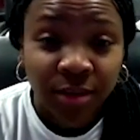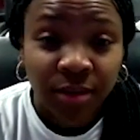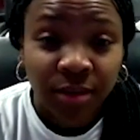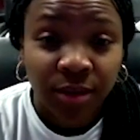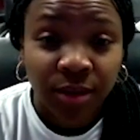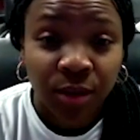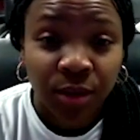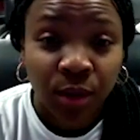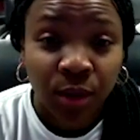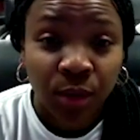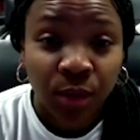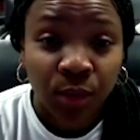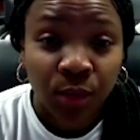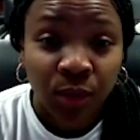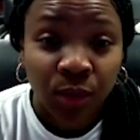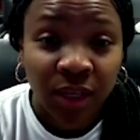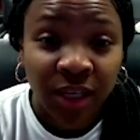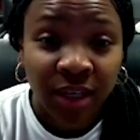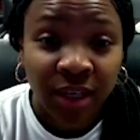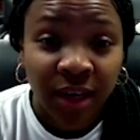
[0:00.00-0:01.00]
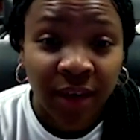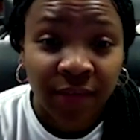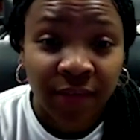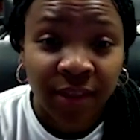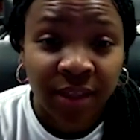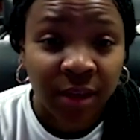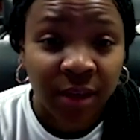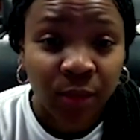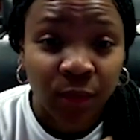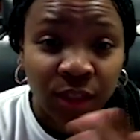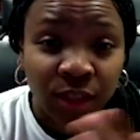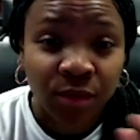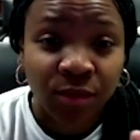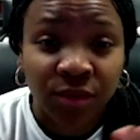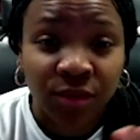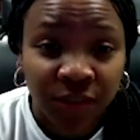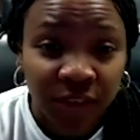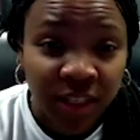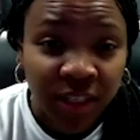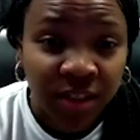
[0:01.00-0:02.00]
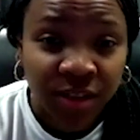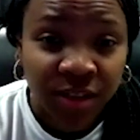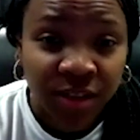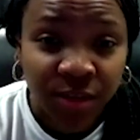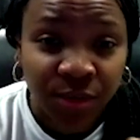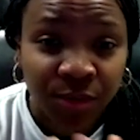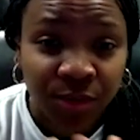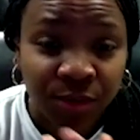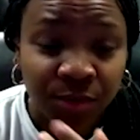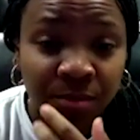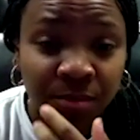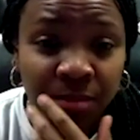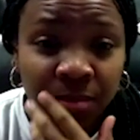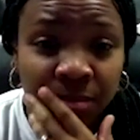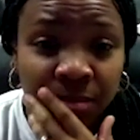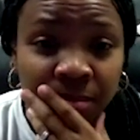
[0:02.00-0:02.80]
you know, everything we do is via Zoom,